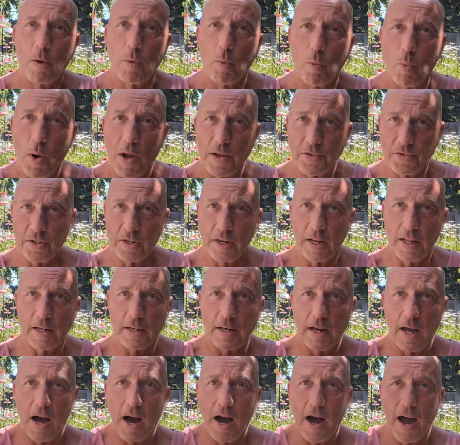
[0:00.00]
resonant,
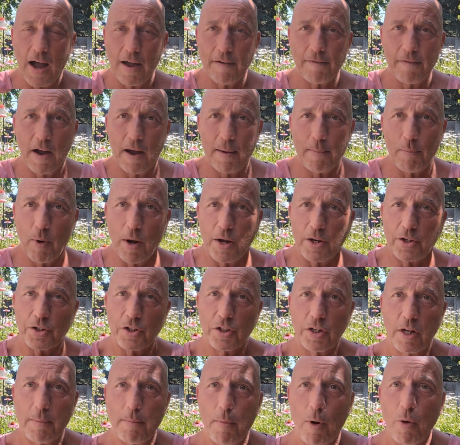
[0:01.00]
a high
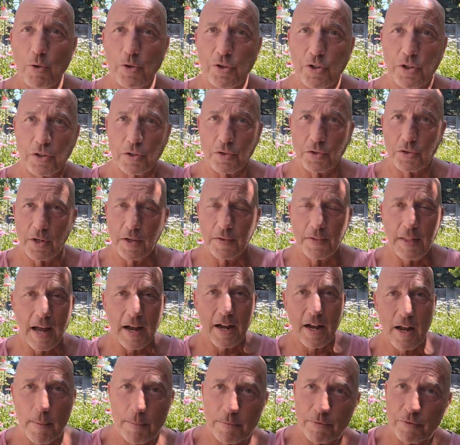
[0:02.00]
vibration emotions, and
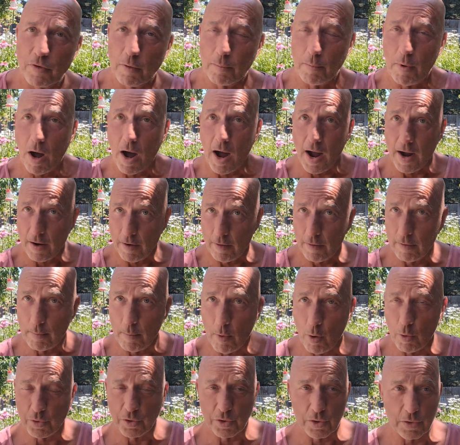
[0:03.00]
that comes from higher
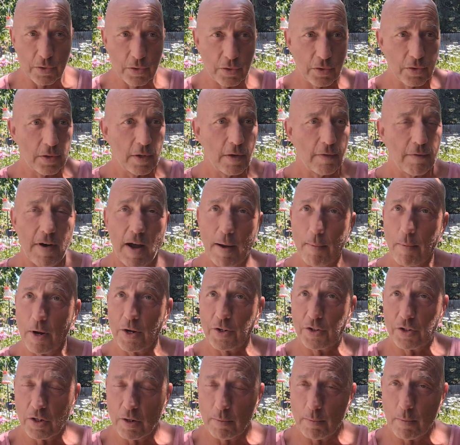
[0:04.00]
emotions,
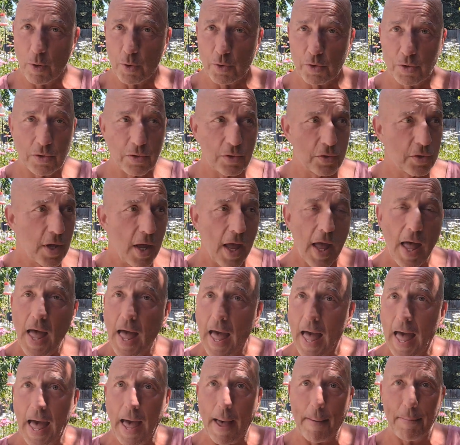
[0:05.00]
vibration emotions,
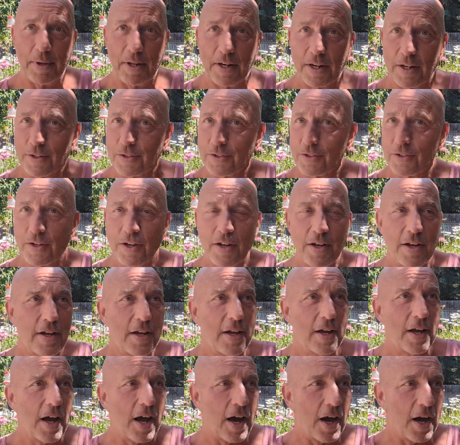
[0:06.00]
happiness,
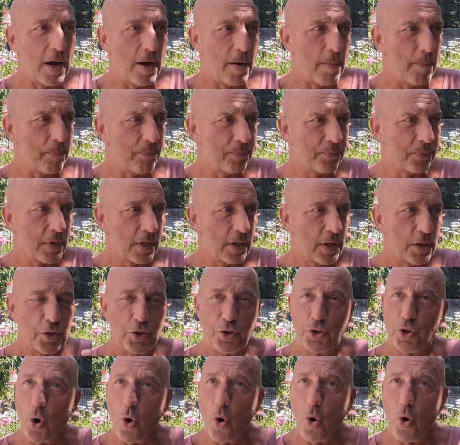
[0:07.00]
um,
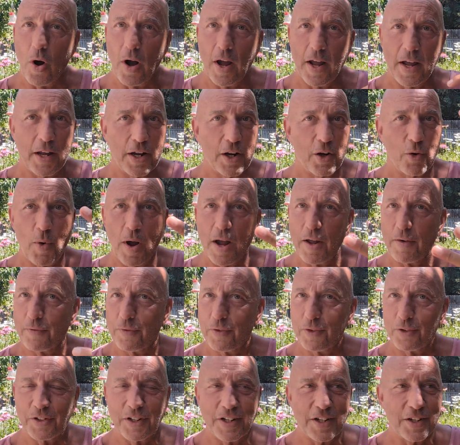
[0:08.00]
joy,
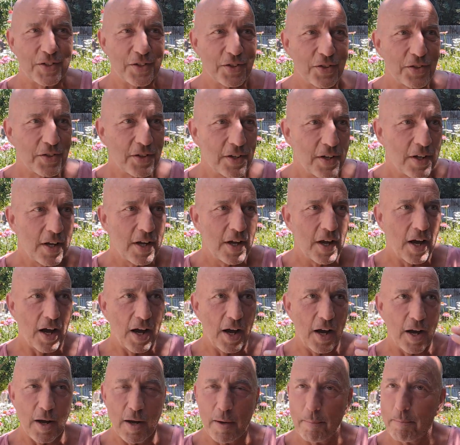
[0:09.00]
gratefulness,
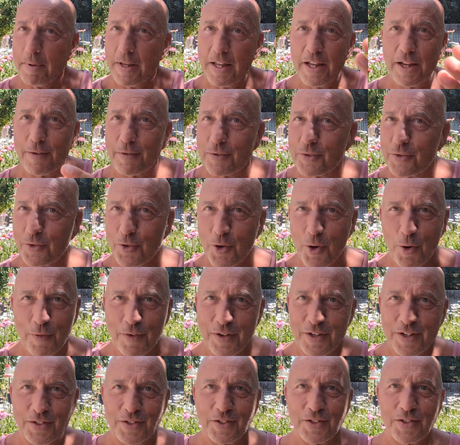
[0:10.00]
being of
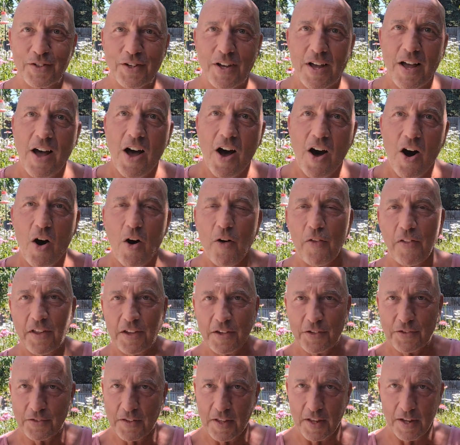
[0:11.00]
service, all
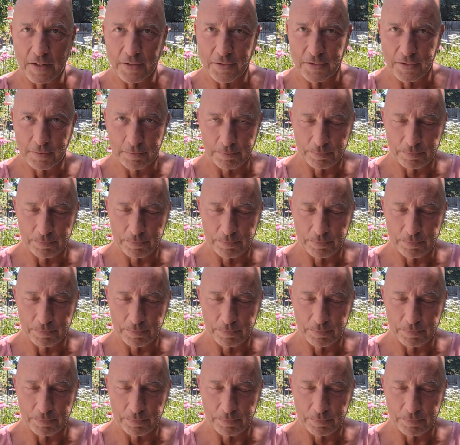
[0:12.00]
these things.